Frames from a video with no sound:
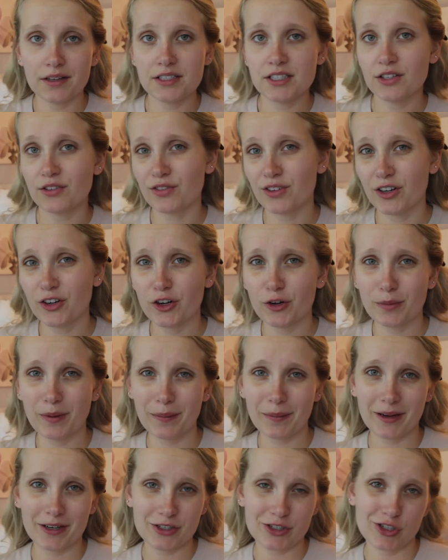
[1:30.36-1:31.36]
different, or
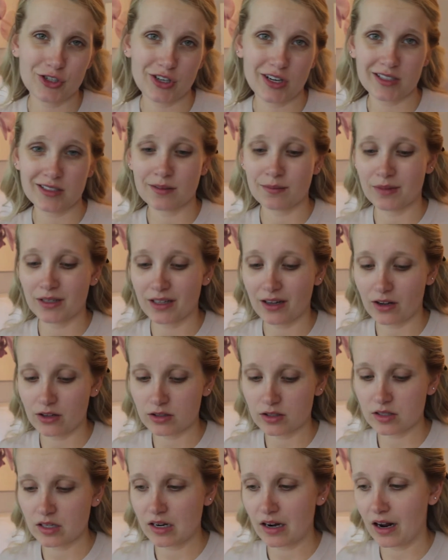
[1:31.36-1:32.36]
maybe I should try something
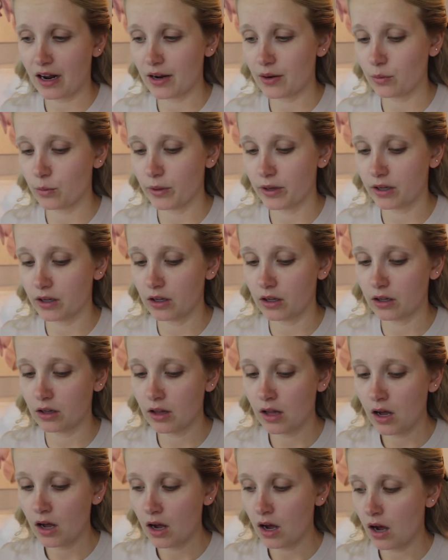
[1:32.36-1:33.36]
else, then I
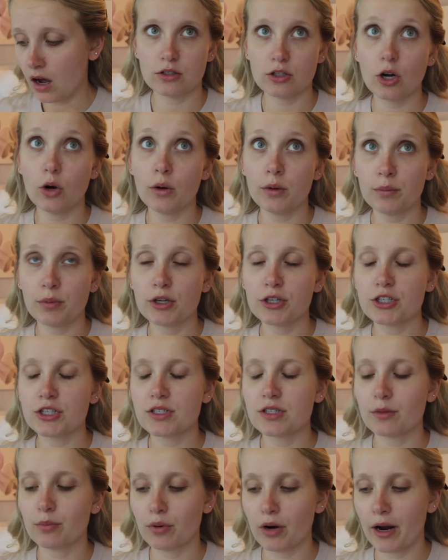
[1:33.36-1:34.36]
will go and
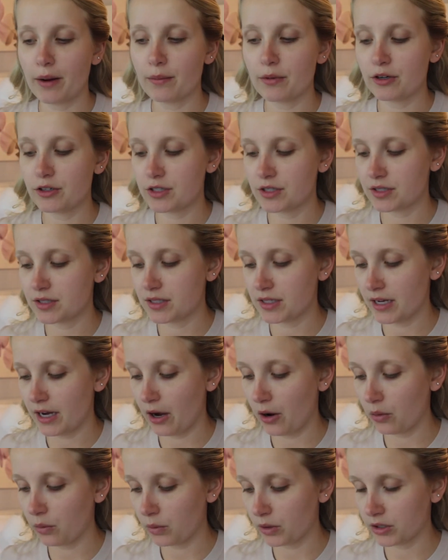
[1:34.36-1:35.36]
purchase the primer to see
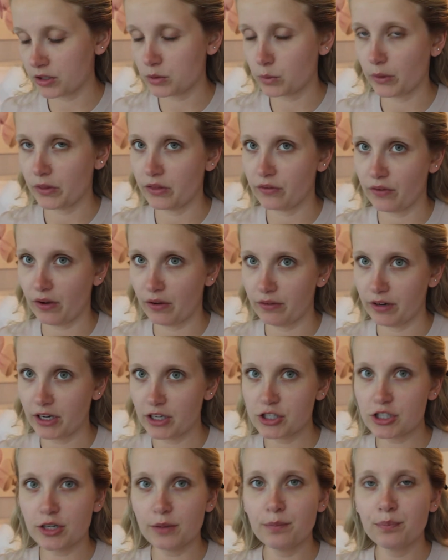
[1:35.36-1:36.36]
how it works with the
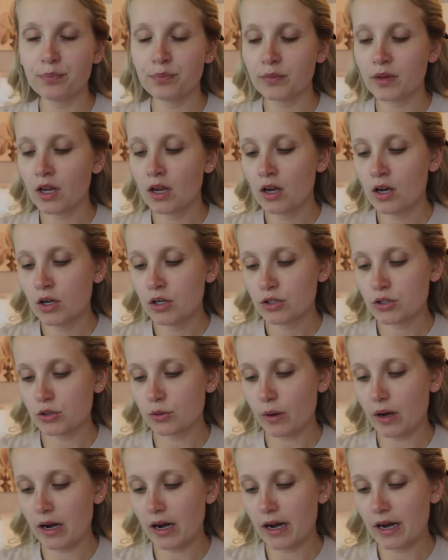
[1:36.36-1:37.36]
foundation.
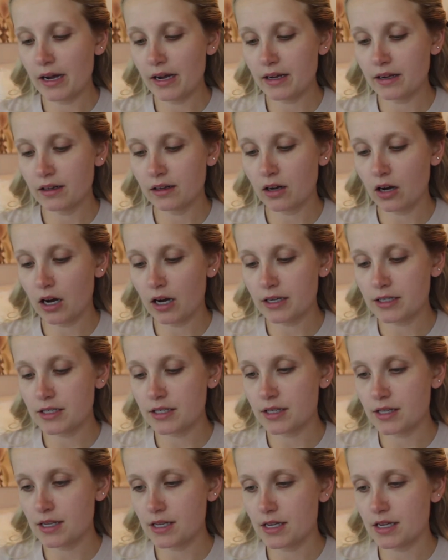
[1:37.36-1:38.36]
So I got
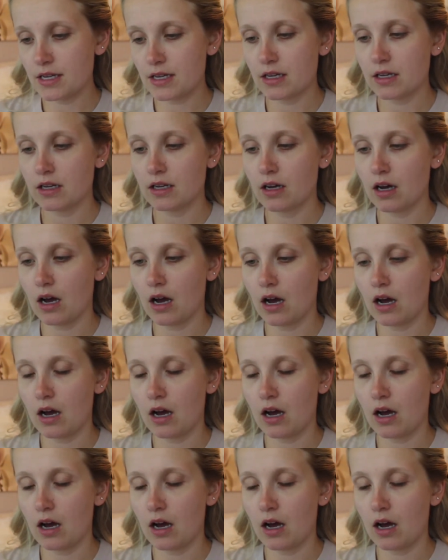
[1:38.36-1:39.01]
the